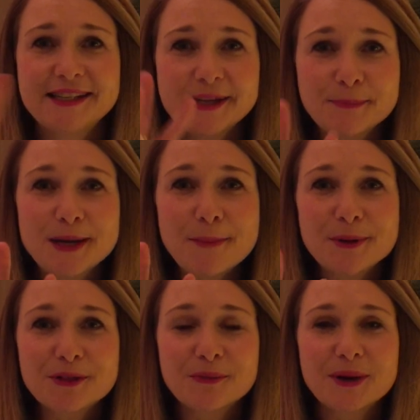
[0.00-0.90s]
Tip
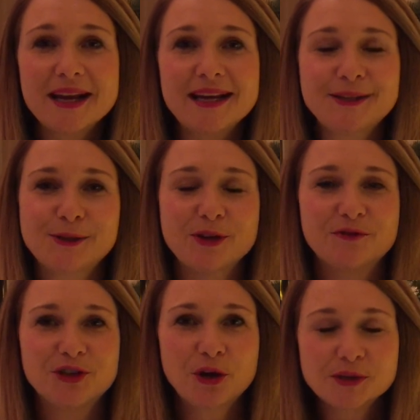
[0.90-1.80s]
number three, so
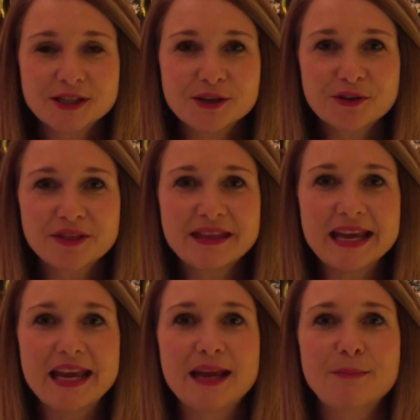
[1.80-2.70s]
you've chosen your
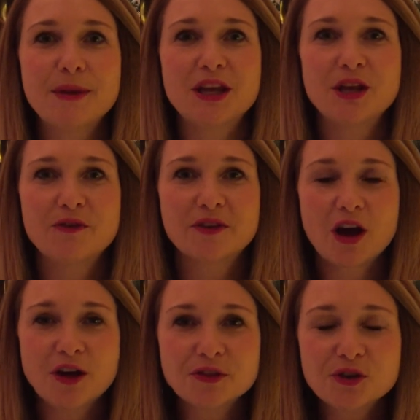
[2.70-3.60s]
theme, you've
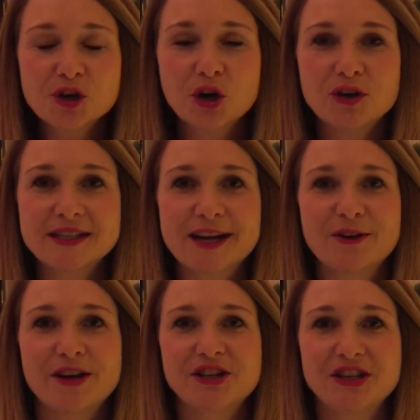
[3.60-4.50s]
gone through your current
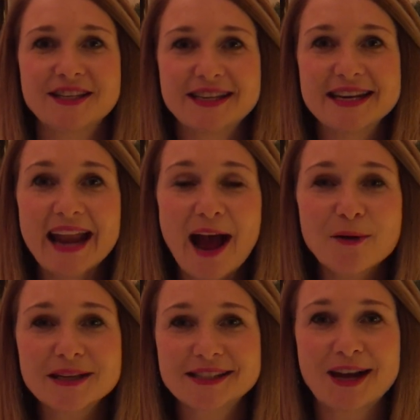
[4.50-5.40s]
decorations,
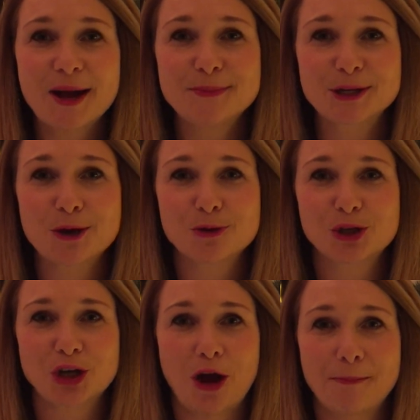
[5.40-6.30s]
now it's time to go
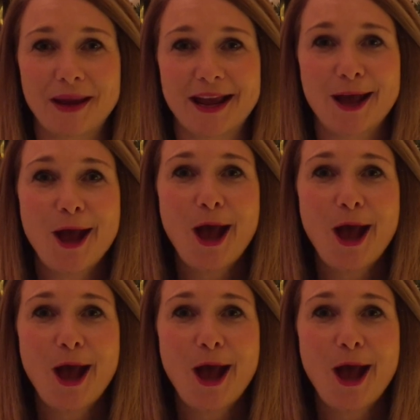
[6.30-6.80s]
shopping.